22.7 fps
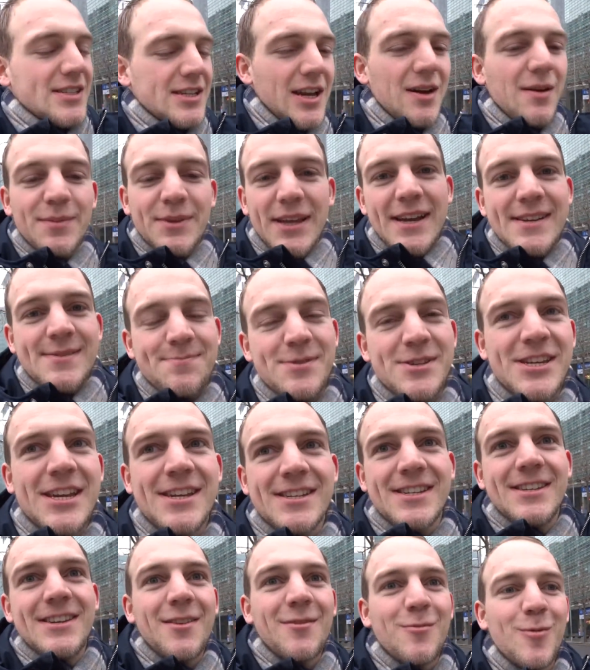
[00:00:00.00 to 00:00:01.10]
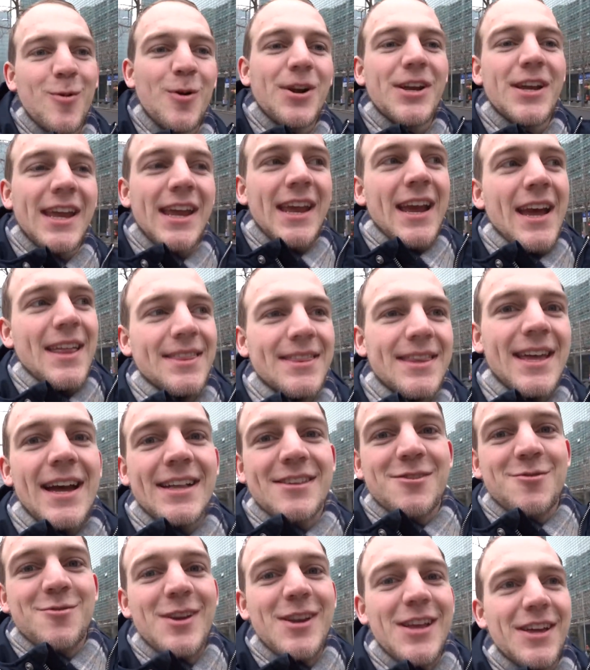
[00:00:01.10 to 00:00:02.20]
sometimes it's not working and
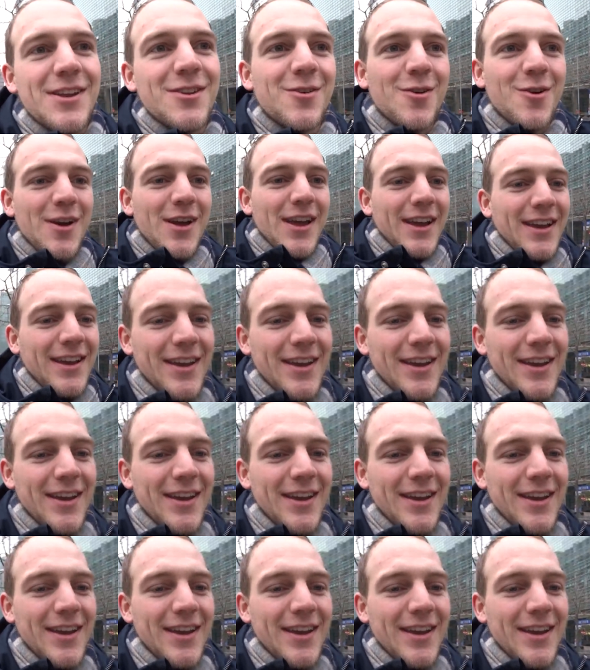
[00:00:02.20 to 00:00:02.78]
that's really annoying.